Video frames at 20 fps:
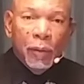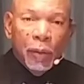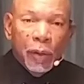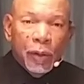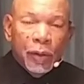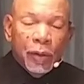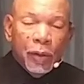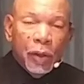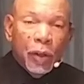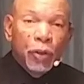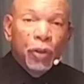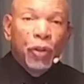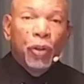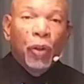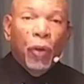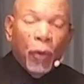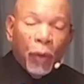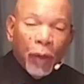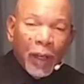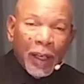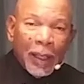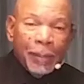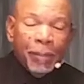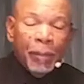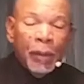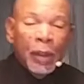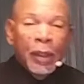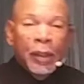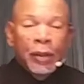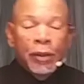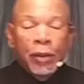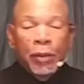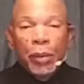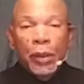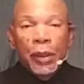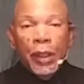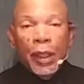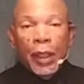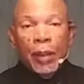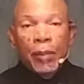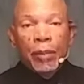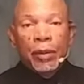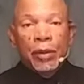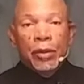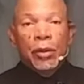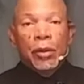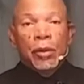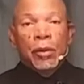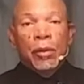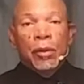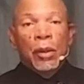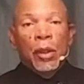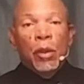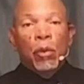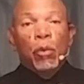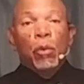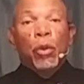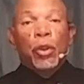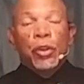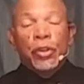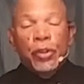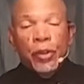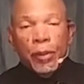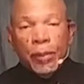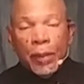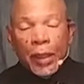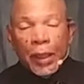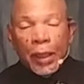was a joy to be able to worship,